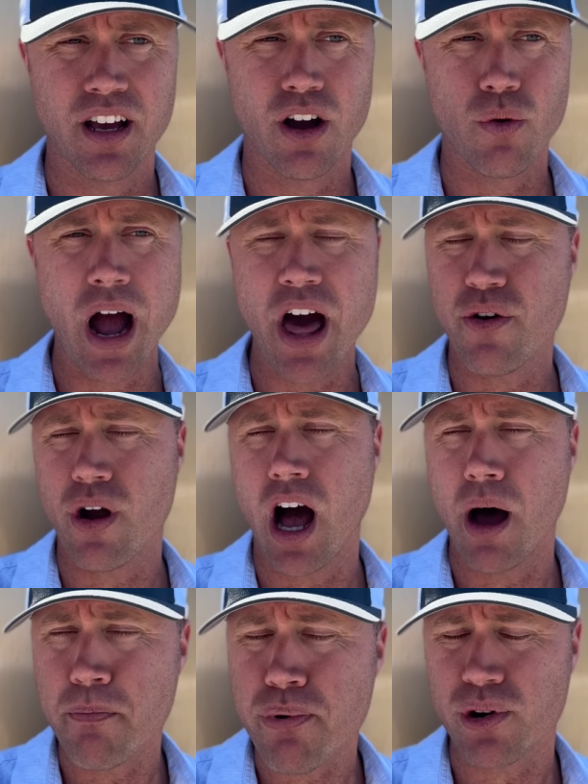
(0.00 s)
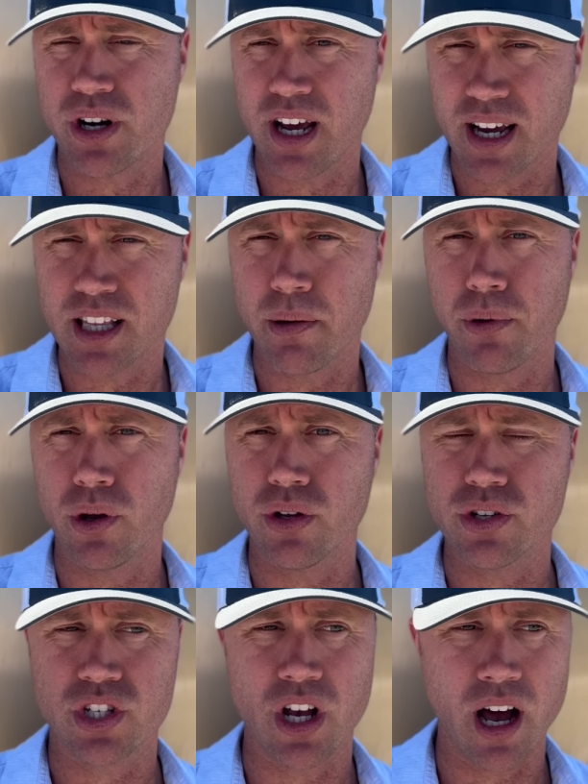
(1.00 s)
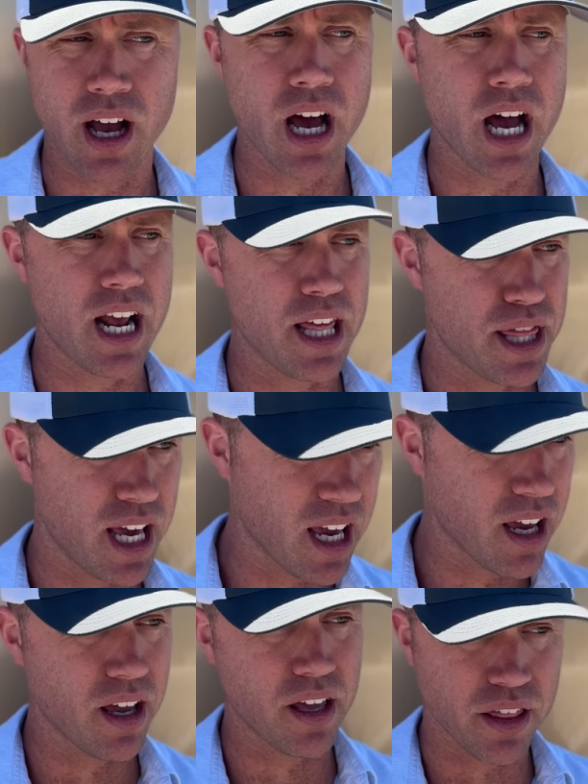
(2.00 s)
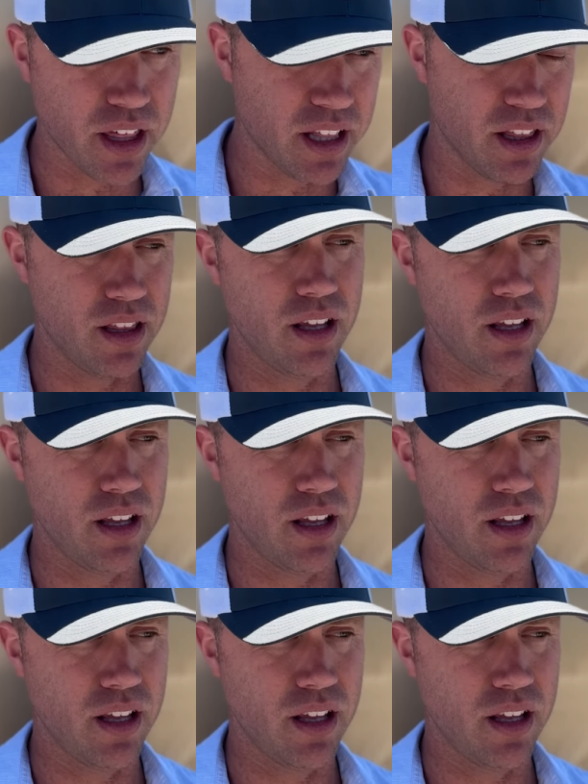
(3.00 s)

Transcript: a rather unpredictable saga, and I think that